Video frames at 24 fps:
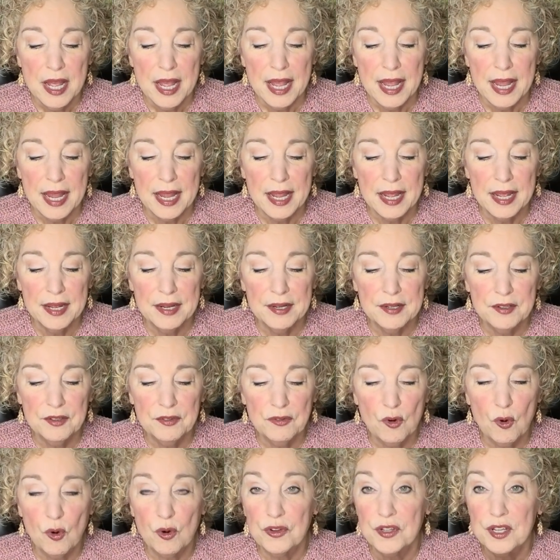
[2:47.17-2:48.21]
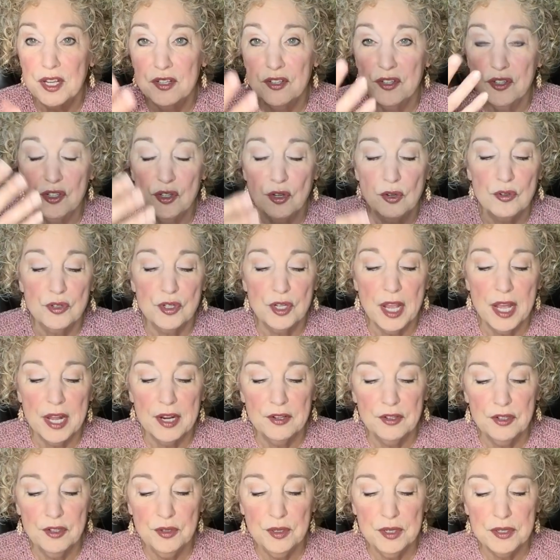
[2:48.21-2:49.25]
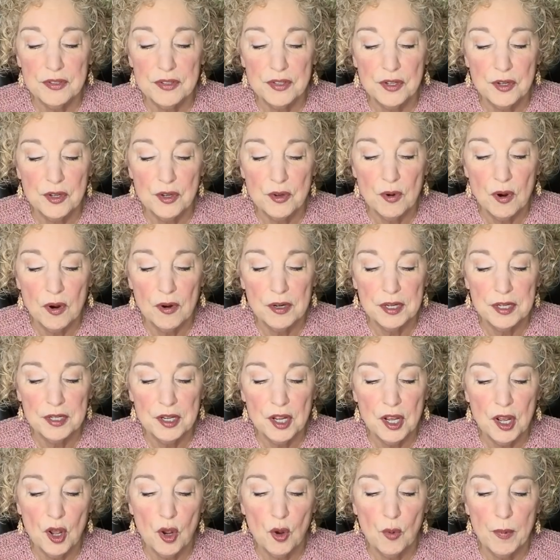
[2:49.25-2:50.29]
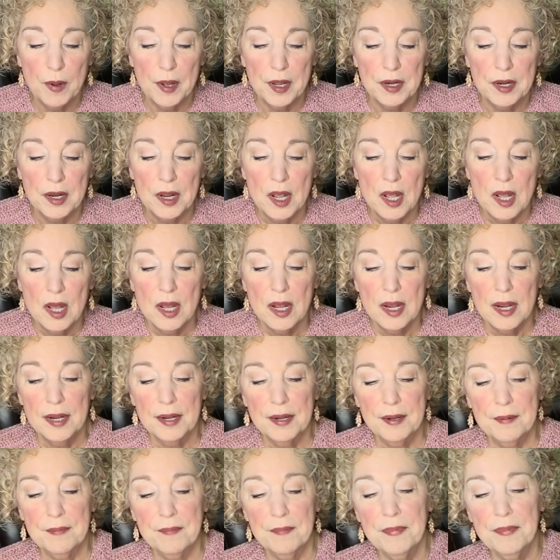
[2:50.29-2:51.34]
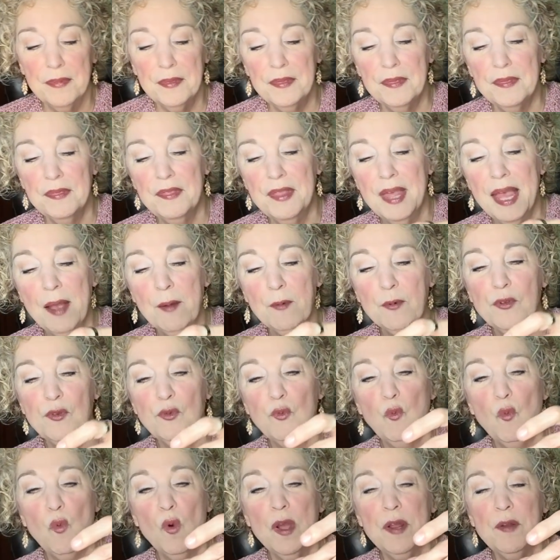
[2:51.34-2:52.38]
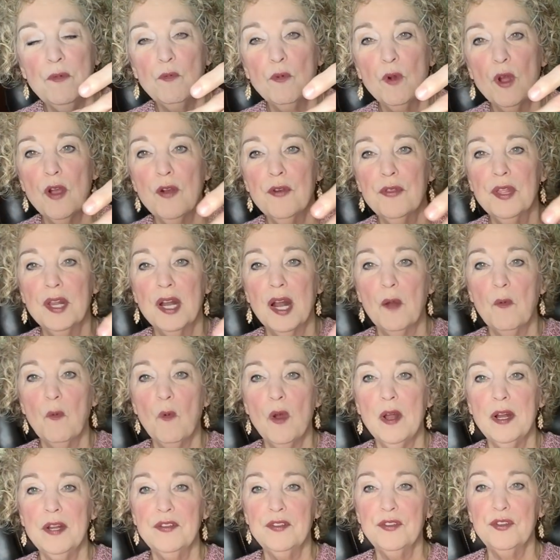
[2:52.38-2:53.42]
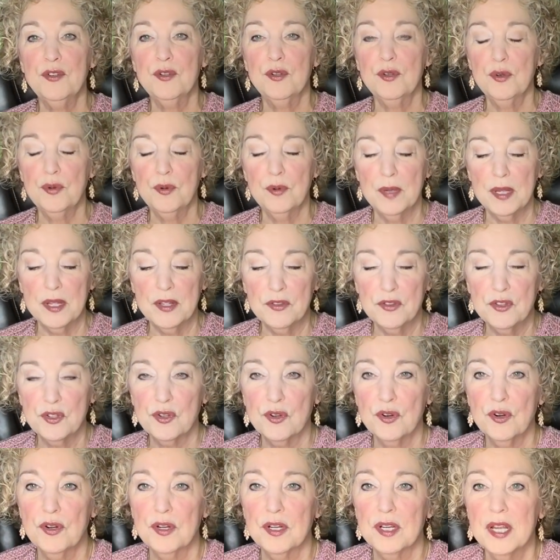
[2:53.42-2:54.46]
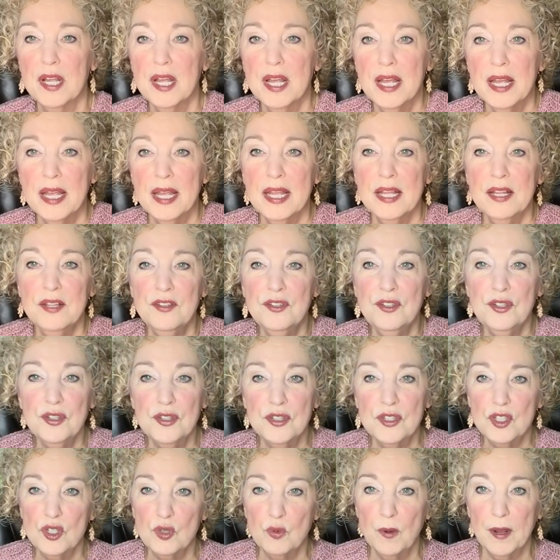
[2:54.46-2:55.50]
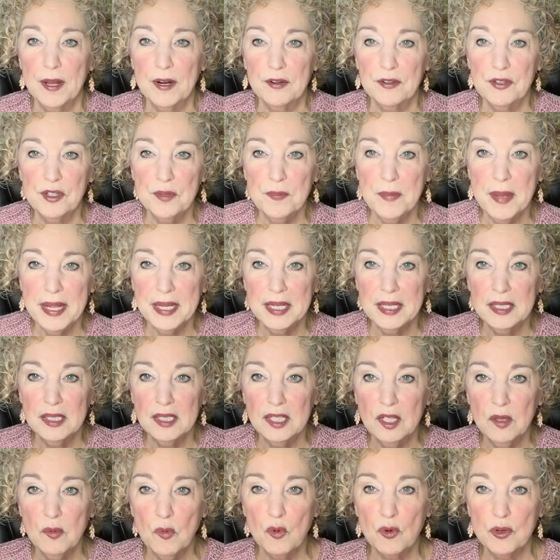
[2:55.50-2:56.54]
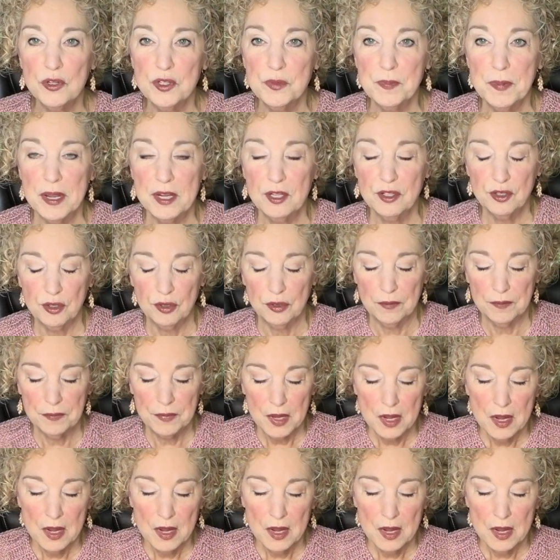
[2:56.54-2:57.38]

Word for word: And of course I just told you how to do it, so you already know, but that was one row that I wanted to insert into the sweater to make it a little more special.